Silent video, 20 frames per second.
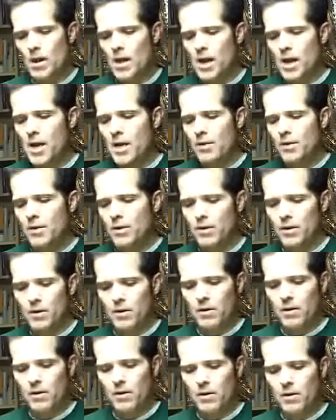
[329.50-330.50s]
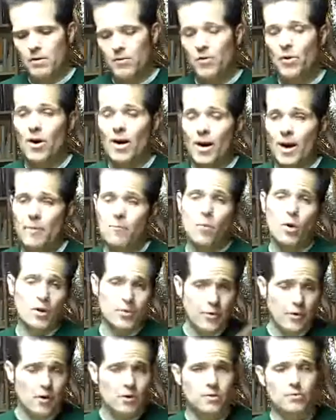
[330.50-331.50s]
And so I
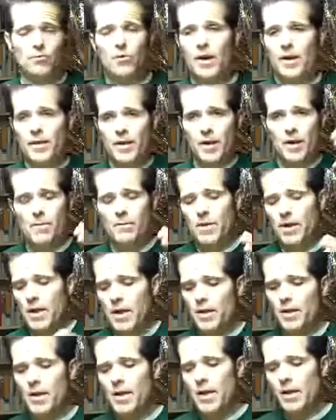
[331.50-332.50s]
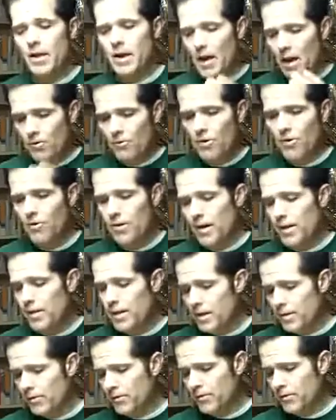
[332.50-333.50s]
bought those, read them, and then I reread
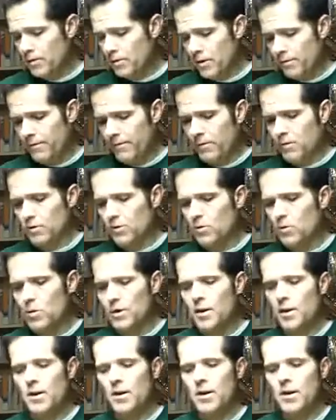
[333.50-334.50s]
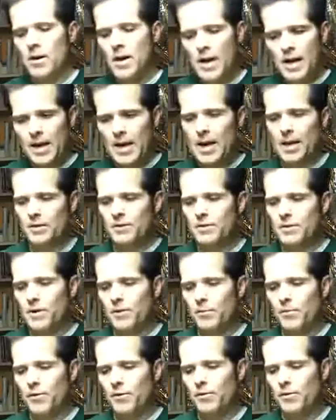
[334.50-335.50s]
this, the first one, and now it's
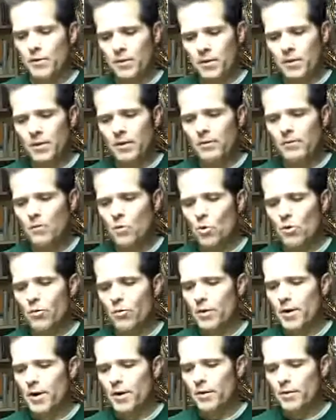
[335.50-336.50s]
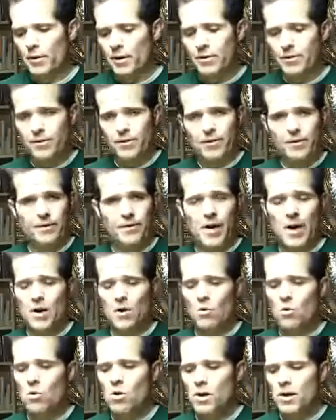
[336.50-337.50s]
up to the 4th one here, and this is the
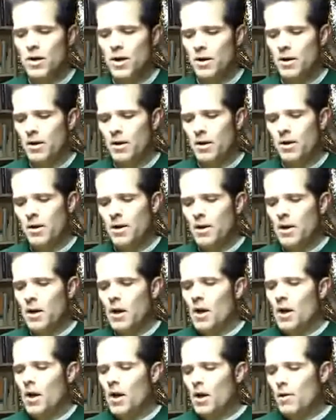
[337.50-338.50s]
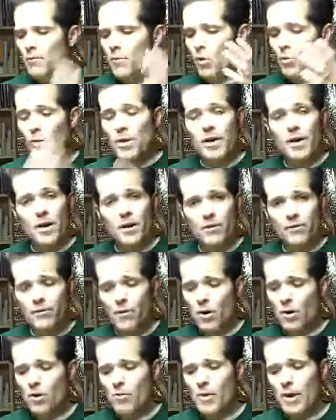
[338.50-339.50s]
final one. There'll be another
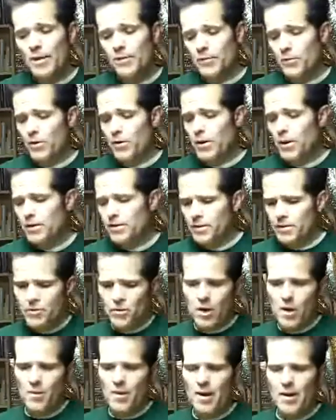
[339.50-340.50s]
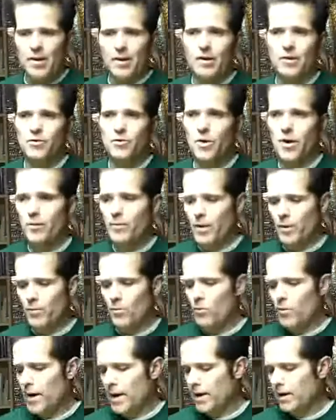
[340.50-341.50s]
volume after this. This will come out in a trade
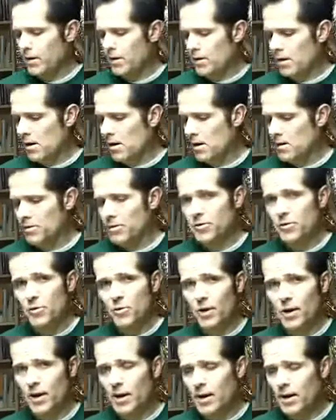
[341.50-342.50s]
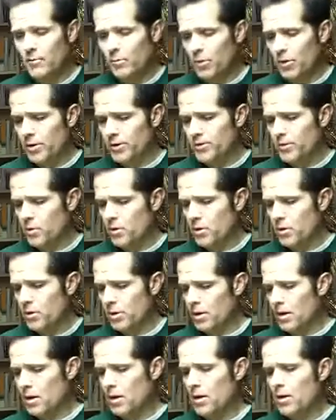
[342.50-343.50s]
paperback soon, I'm pretty sure.